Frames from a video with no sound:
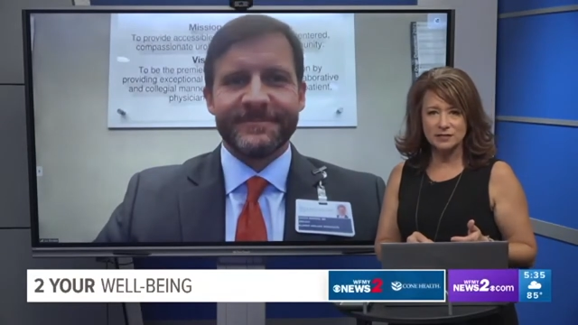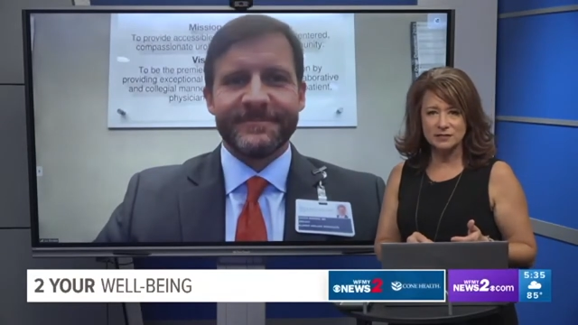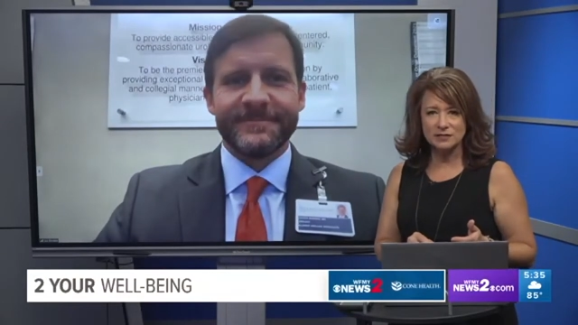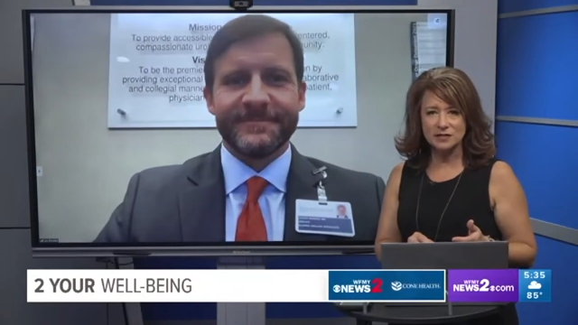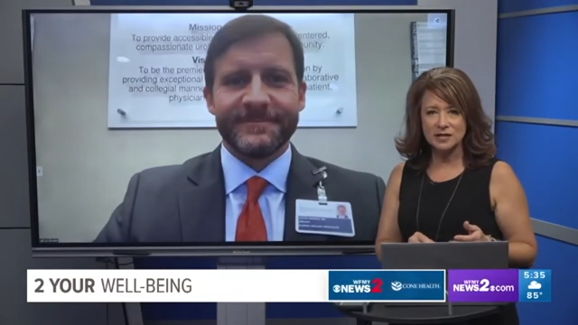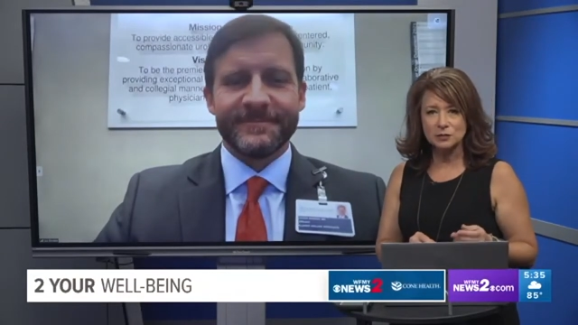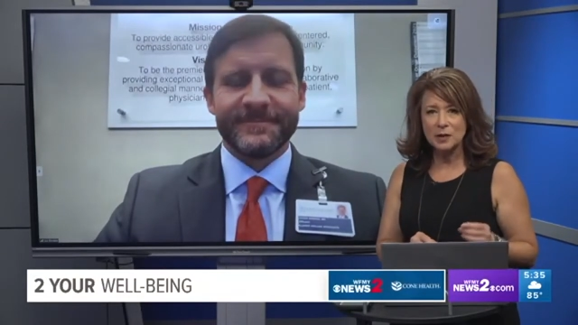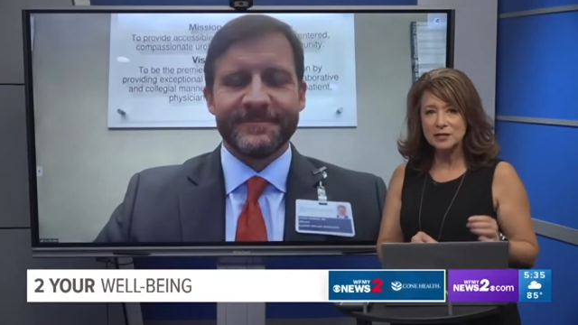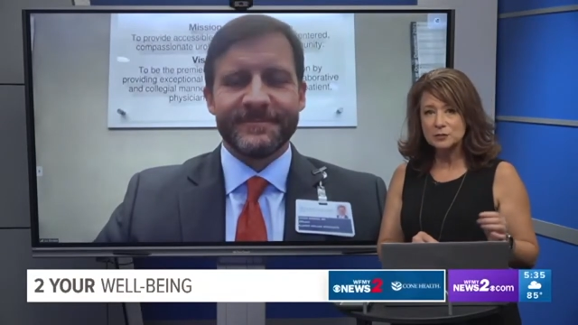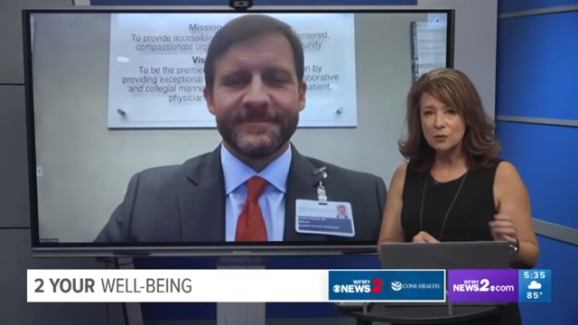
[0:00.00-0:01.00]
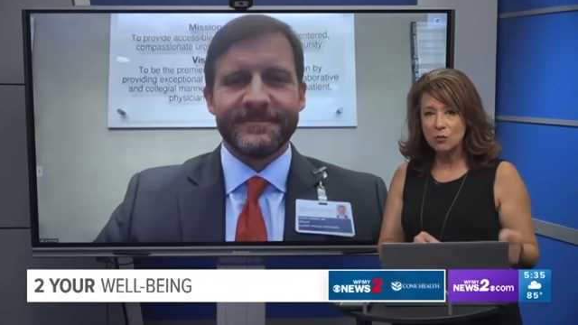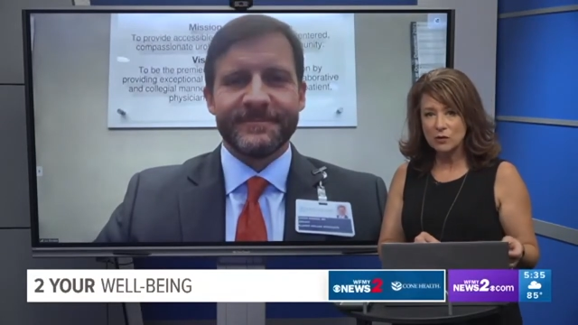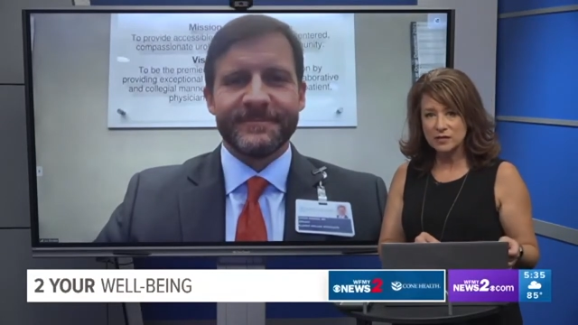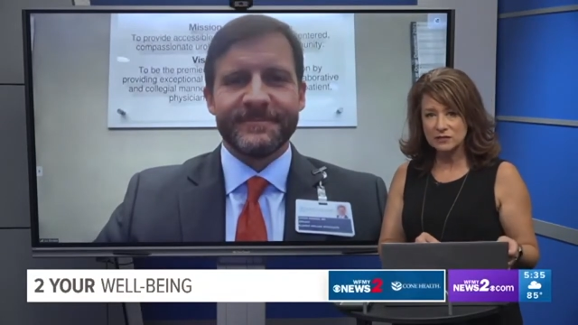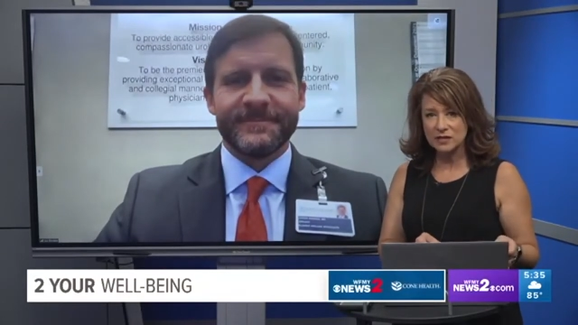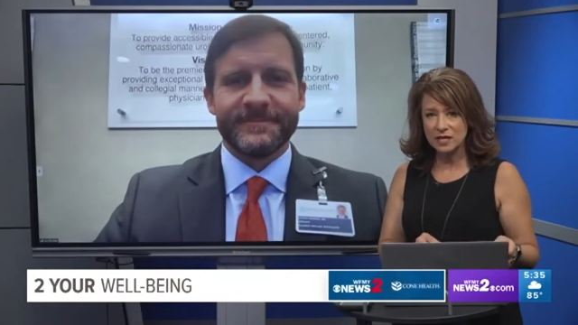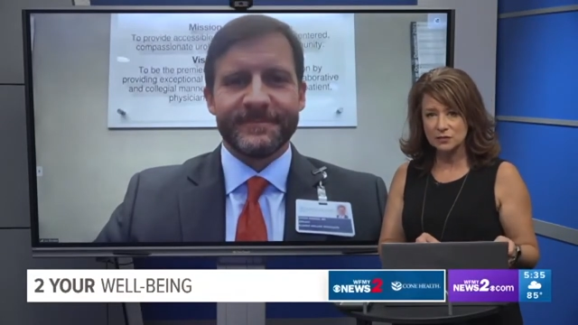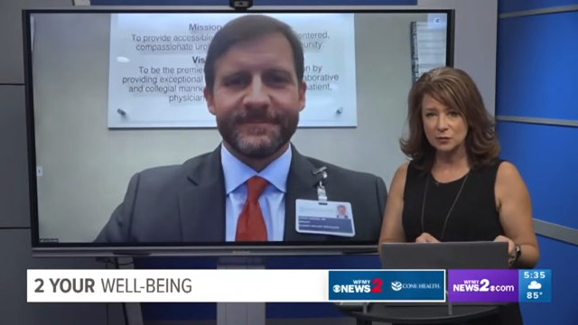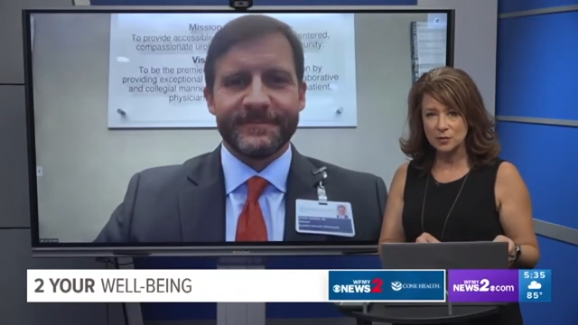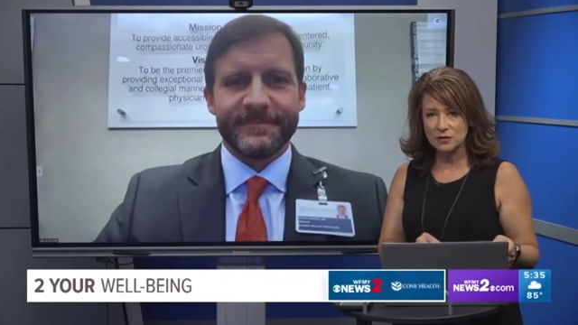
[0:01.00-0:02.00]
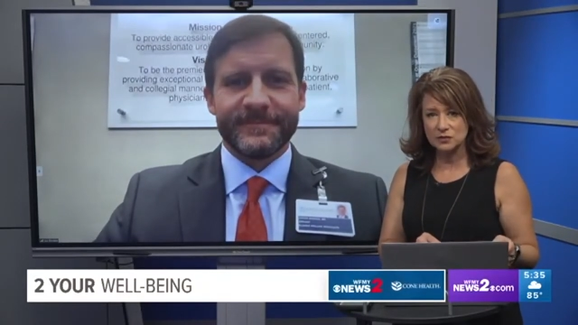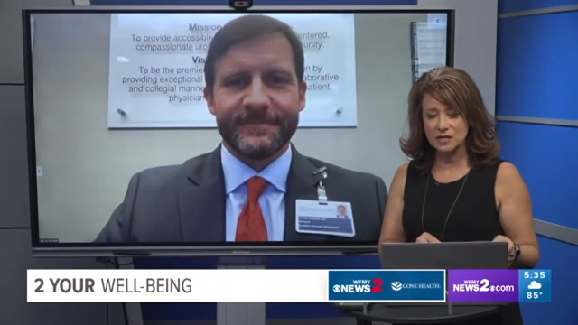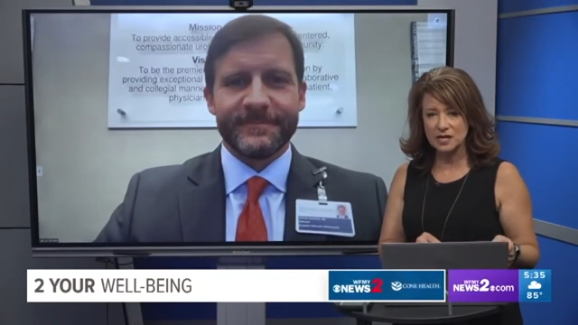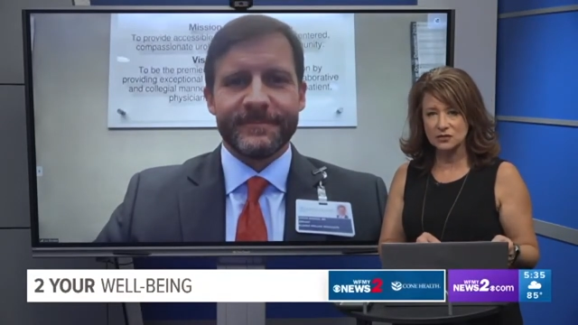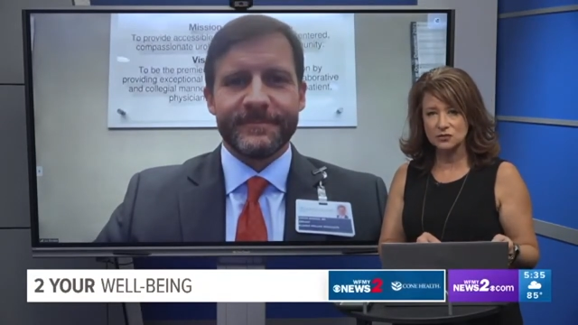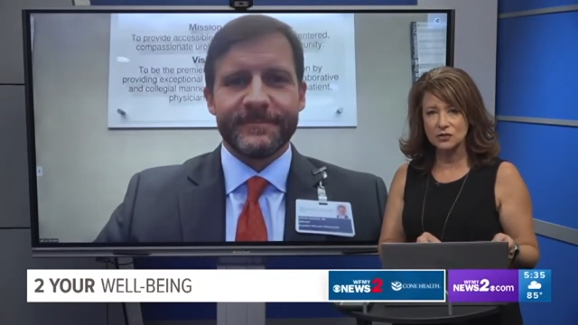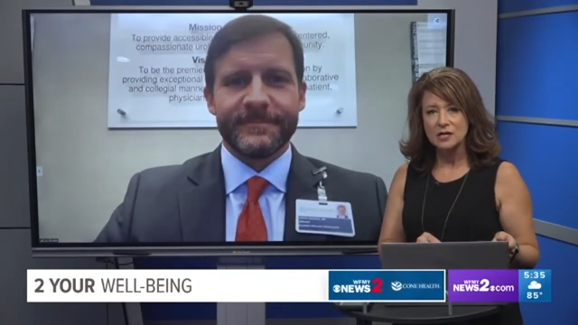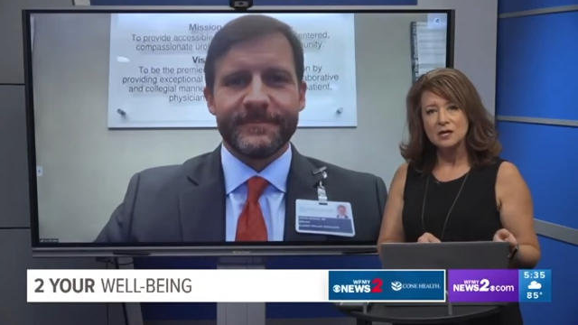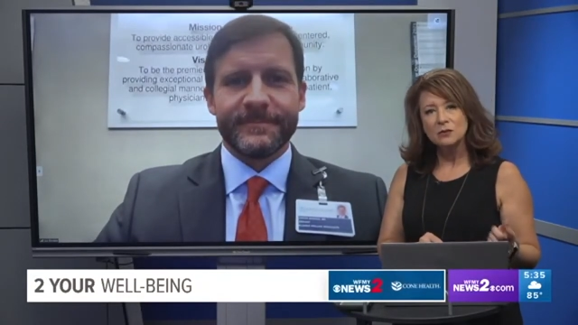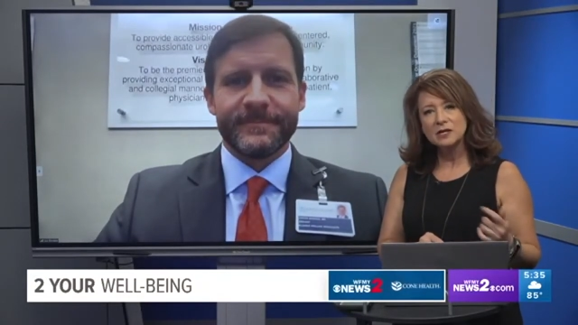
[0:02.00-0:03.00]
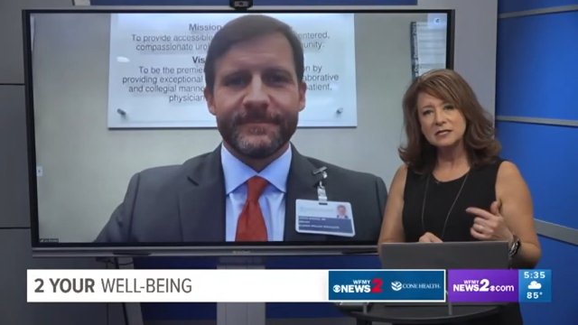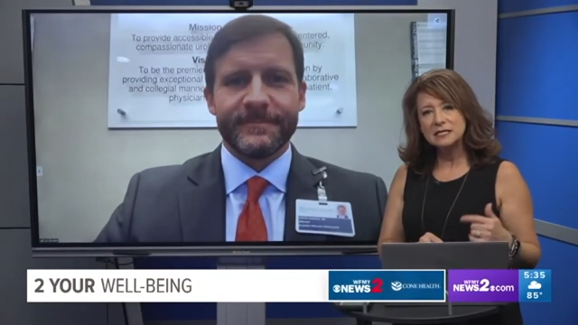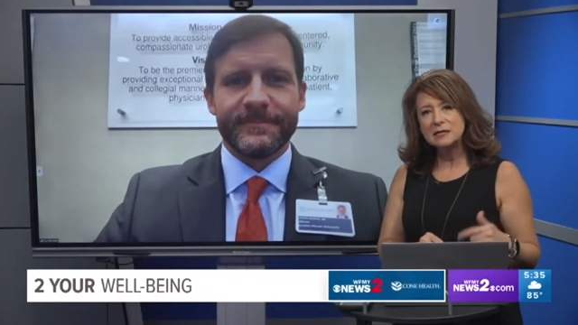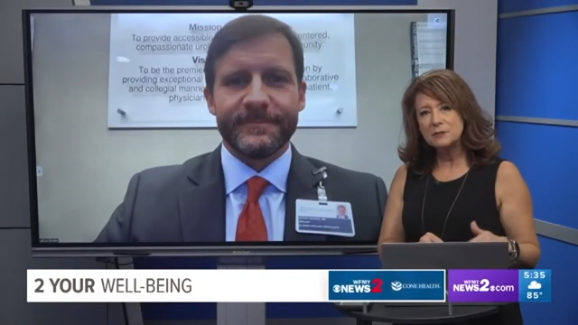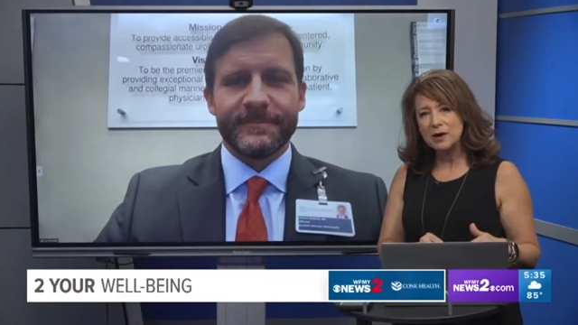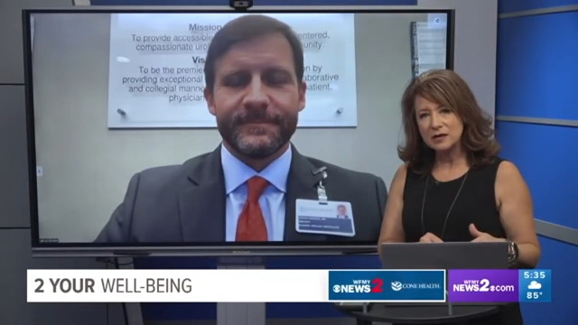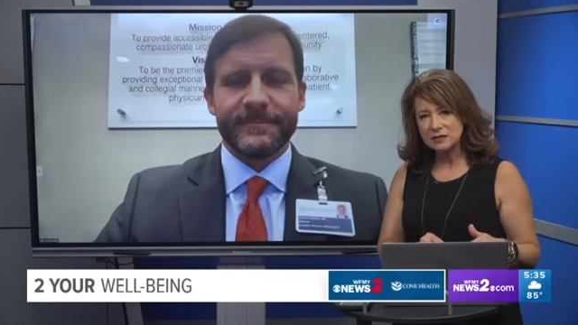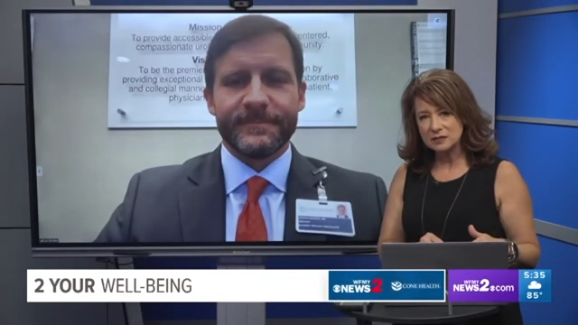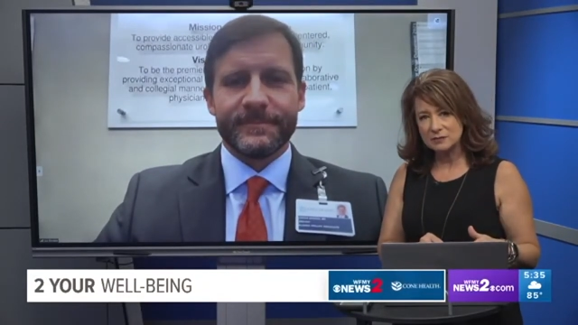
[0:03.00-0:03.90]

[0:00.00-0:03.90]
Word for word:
Speaker 1: to discuss possible warning signs for prostate cancer. We're going to debunk some